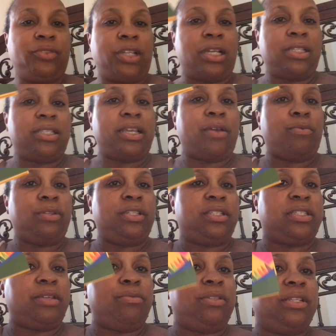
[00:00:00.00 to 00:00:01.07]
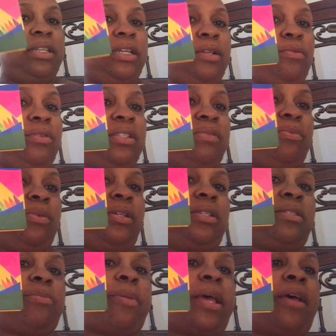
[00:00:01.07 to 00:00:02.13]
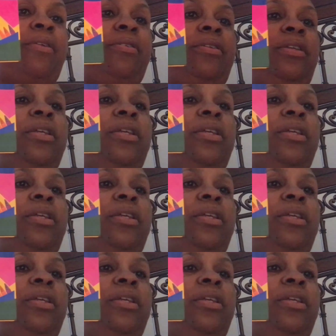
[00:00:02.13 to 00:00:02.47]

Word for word: I said I wanted to see what the little one was about.